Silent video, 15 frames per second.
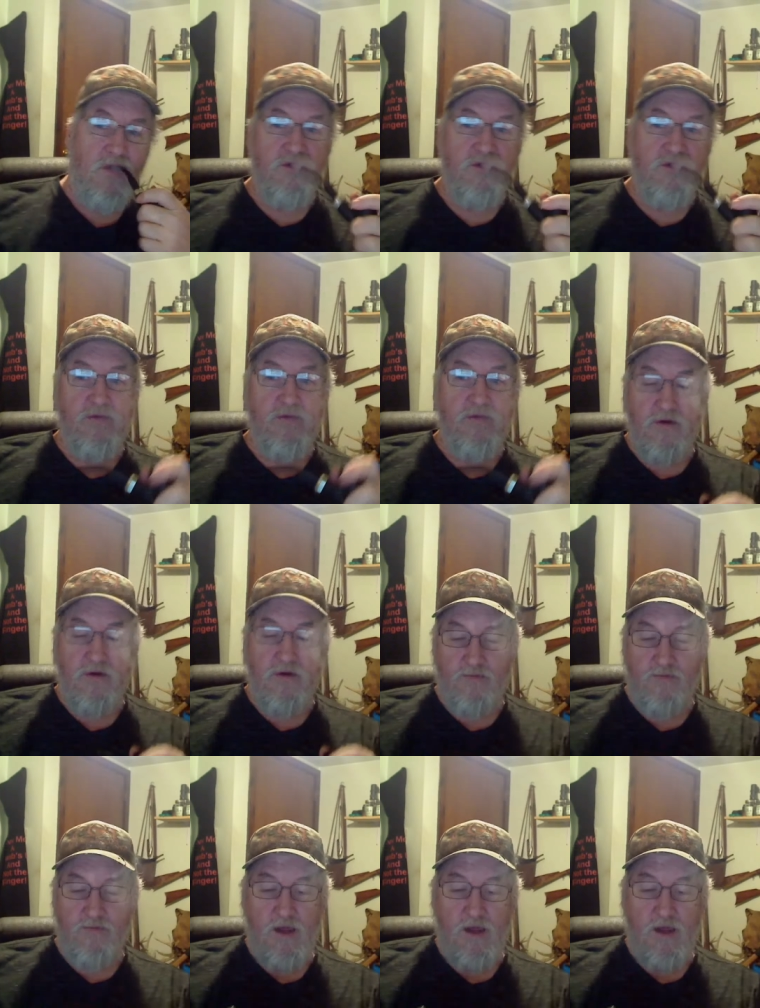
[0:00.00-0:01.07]
This is a good
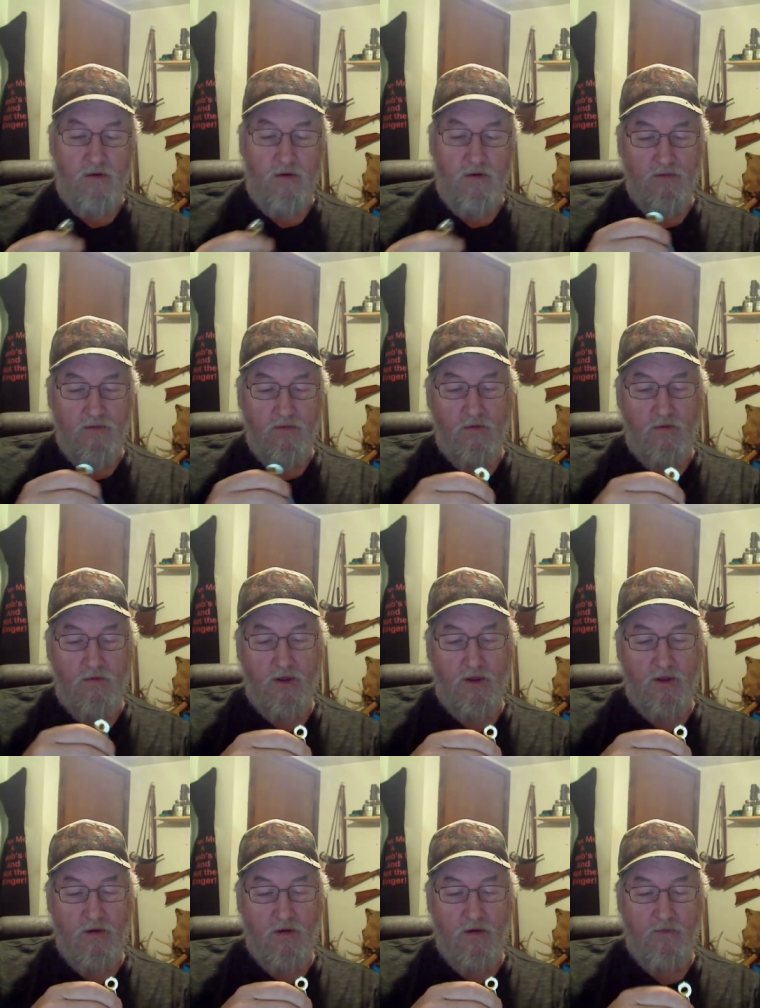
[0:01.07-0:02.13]
tobacco. Holy
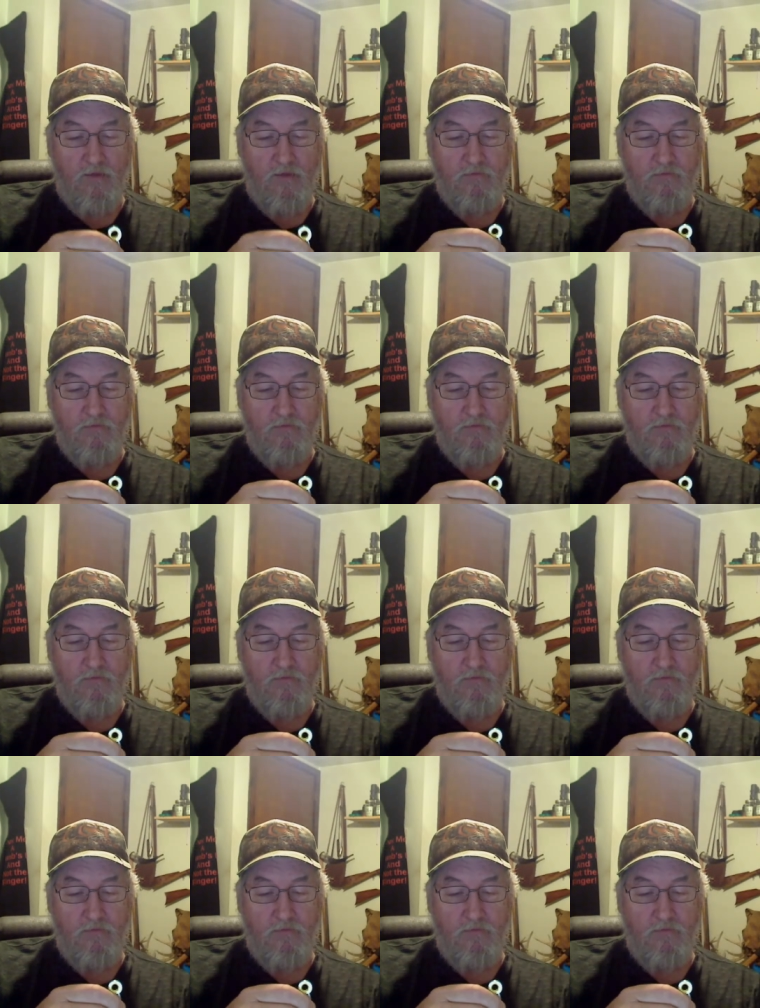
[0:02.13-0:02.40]
crap.